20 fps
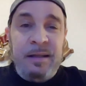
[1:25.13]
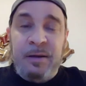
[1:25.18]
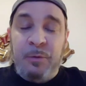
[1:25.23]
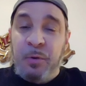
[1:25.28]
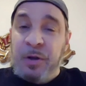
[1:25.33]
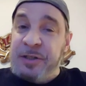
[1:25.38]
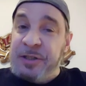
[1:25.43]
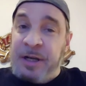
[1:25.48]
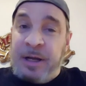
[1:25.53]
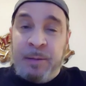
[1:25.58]

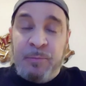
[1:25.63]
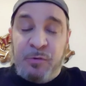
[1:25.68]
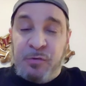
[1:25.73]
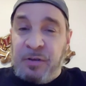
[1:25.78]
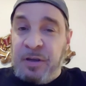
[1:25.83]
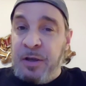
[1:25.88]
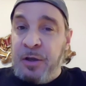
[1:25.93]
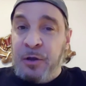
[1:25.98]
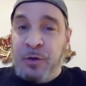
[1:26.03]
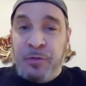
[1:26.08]
which I am
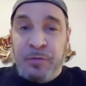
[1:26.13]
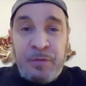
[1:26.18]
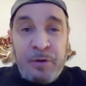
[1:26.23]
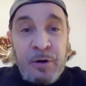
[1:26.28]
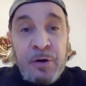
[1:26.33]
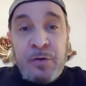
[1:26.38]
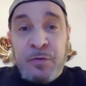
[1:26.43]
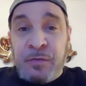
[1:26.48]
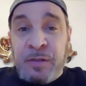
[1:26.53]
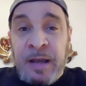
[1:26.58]
seeing
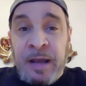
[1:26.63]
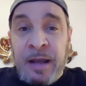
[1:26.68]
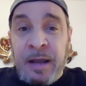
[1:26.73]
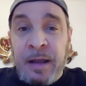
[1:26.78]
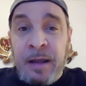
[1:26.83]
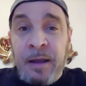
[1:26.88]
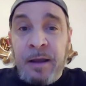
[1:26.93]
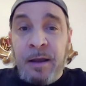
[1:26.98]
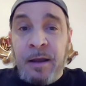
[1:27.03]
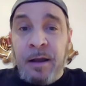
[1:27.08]

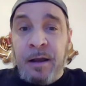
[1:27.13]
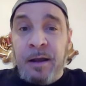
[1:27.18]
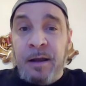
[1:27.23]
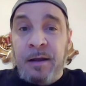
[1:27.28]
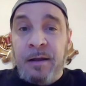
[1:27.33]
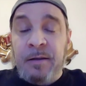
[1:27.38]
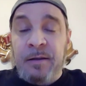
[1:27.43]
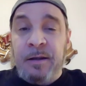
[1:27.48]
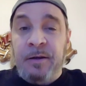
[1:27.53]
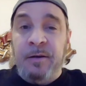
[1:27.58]
Thursday
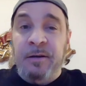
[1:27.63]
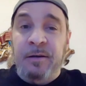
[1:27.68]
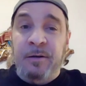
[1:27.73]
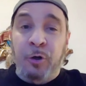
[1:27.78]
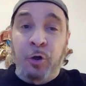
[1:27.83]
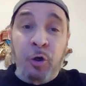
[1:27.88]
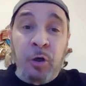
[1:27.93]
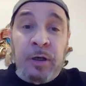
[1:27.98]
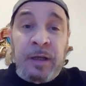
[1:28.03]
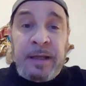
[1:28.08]

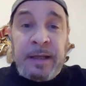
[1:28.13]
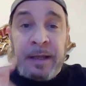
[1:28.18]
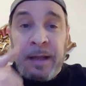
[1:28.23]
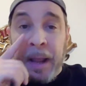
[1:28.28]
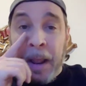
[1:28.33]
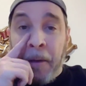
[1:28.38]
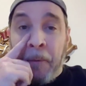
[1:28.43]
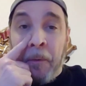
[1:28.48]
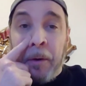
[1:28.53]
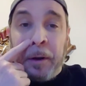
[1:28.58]

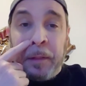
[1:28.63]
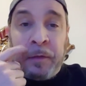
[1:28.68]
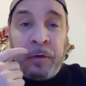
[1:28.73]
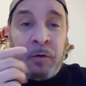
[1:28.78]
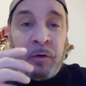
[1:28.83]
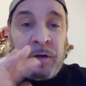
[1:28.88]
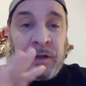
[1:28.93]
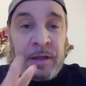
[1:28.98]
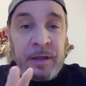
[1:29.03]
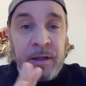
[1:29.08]
early at one of the
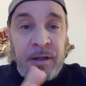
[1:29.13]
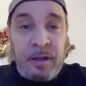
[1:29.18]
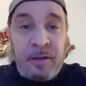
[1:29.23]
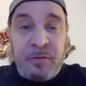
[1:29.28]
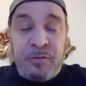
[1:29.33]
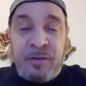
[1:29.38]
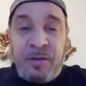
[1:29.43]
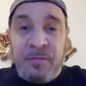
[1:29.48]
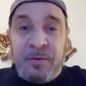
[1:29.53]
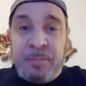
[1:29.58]
early
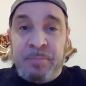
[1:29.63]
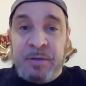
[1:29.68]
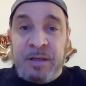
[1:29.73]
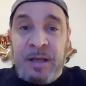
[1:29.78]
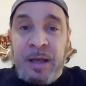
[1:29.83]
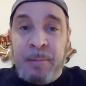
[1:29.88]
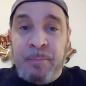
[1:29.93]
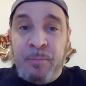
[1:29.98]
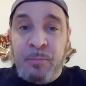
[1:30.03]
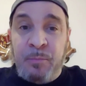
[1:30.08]
7
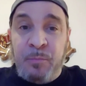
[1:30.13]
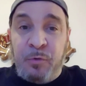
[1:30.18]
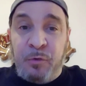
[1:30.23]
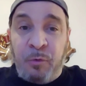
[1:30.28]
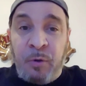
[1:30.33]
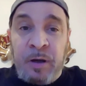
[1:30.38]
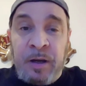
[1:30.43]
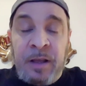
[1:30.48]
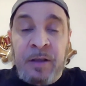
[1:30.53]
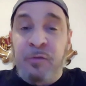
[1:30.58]
p.m.
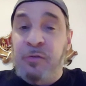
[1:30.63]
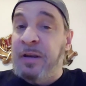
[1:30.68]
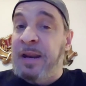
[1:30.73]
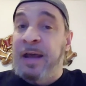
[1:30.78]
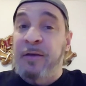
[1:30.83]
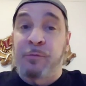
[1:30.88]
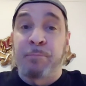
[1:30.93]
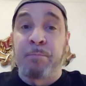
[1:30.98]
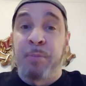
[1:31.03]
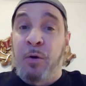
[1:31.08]
screenings, it
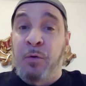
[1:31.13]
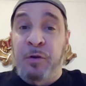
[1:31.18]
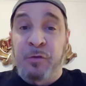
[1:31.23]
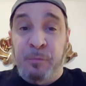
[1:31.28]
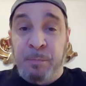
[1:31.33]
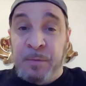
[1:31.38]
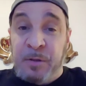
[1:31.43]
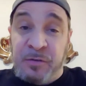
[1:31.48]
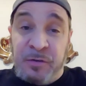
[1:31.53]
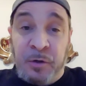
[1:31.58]
has
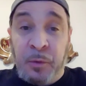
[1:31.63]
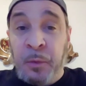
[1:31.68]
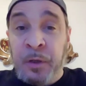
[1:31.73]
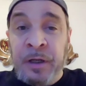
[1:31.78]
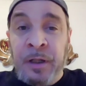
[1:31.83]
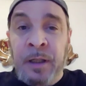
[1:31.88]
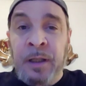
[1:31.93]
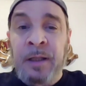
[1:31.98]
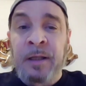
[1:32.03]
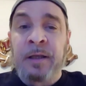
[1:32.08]
bonus
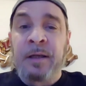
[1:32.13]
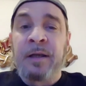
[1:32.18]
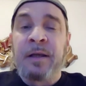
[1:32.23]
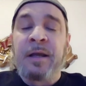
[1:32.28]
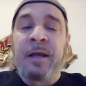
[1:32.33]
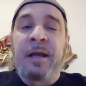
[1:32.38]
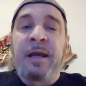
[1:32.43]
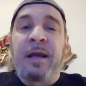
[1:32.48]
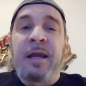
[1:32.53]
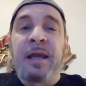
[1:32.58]
material,
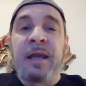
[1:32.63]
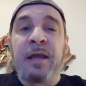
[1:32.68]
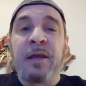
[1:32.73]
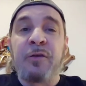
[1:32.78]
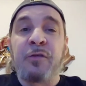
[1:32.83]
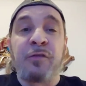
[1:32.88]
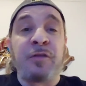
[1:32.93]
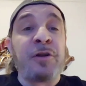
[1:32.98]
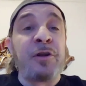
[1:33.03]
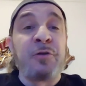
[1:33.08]

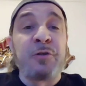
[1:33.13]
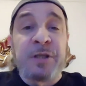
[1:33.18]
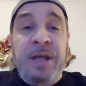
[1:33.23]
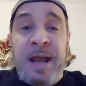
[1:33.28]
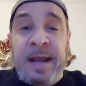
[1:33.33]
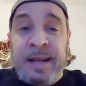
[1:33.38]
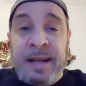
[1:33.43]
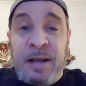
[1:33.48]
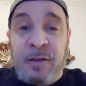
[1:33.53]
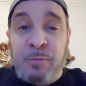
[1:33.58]
is the new
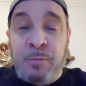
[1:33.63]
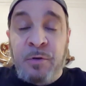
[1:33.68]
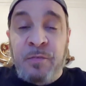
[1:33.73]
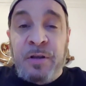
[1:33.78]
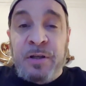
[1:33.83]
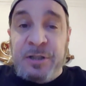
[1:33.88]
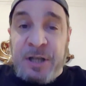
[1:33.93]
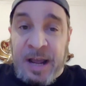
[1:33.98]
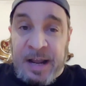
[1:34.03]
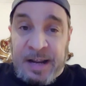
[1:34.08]
Jackass
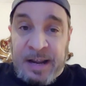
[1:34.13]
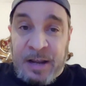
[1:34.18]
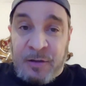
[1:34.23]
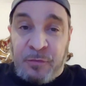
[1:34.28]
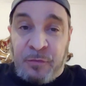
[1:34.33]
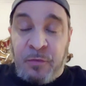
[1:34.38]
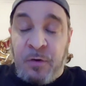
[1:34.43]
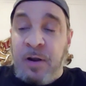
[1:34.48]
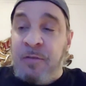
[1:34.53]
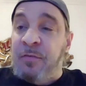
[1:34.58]
movie,
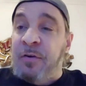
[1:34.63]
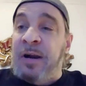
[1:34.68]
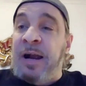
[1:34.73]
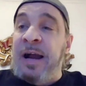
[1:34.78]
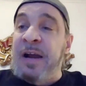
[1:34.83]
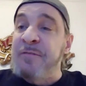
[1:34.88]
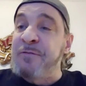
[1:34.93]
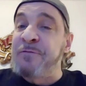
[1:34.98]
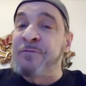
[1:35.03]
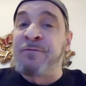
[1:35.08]
Jackass Forever.
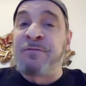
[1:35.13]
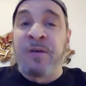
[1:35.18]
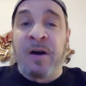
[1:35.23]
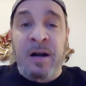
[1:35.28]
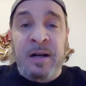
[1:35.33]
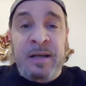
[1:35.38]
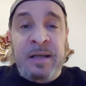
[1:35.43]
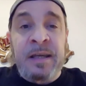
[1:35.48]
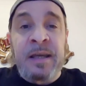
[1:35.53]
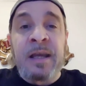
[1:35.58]
I
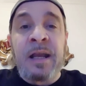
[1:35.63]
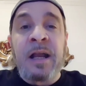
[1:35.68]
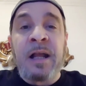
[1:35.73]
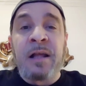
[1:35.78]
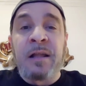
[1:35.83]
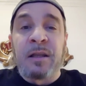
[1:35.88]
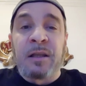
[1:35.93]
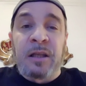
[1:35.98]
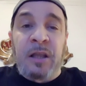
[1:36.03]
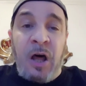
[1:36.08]

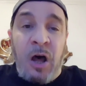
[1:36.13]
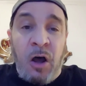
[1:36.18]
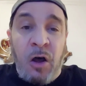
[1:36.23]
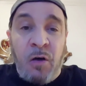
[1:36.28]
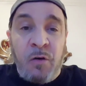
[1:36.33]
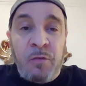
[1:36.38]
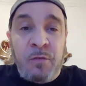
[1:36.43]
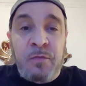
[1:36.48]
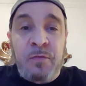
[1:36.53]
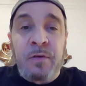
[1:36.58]
fucking
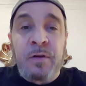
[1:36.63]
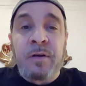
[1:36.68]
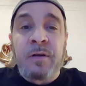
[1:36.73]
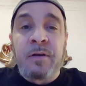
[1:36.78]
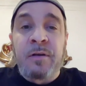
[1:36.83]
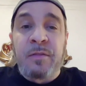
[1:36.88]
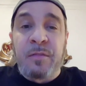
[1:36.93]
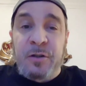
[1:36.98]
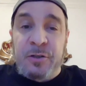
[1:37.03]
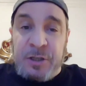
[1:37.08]
love
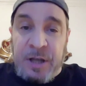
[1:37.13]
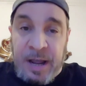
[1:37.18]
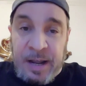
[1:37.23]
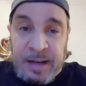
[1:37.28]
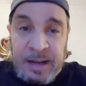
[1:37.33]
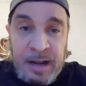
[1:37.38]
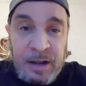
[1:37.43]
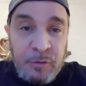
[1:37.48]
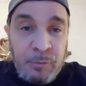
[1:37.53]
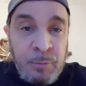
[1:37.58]
the
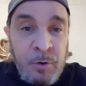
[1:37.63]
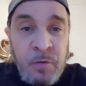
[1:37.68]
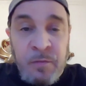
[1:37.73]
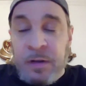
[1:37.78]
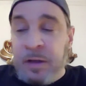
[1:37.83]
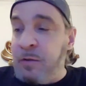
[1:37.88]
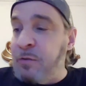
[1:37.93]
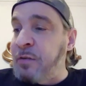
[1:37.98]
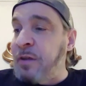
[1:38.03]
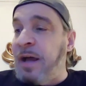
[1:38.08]
Jackass
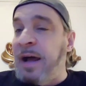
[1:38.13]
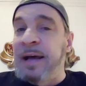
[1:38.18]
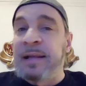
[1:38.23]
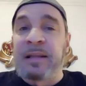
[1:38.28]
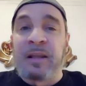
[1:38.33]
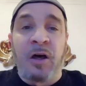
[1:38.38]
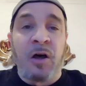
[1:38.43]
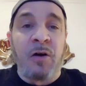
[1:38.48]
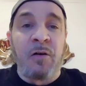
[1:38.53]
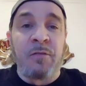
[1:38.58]
movies. I
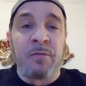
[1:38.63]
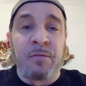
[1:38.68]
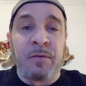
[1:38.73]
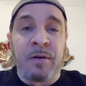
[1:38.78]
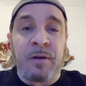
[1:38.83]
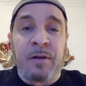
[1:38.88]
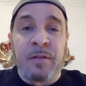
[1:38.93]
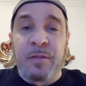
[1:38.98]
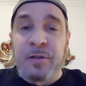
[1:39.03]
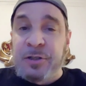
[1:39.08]
love
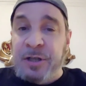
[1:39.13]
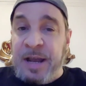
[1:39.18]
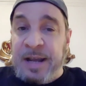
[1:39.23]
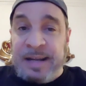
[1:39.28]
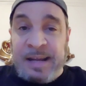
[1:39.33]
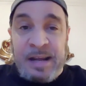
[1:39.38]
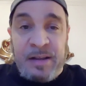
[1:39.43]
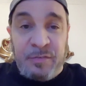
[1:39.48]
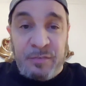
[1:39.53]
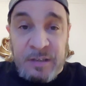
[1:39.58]
the
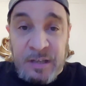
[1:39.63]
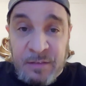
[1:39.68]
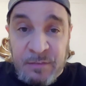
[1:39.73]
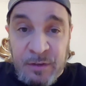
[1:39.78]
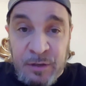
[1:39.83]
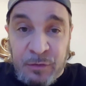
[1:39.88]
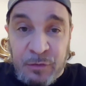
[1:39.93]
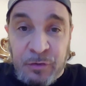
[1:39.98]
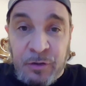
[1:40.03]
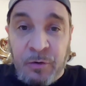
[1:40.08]
Jackass
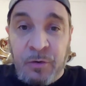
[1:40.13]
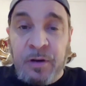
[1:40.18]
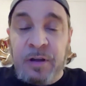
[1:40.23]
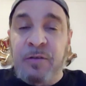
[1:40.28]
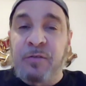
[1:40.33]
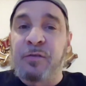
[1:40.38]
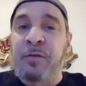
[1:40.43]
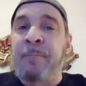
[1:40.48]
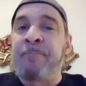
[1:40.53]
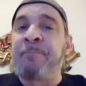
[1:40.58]
TV
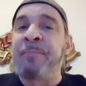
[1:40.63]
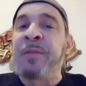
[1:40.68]
series.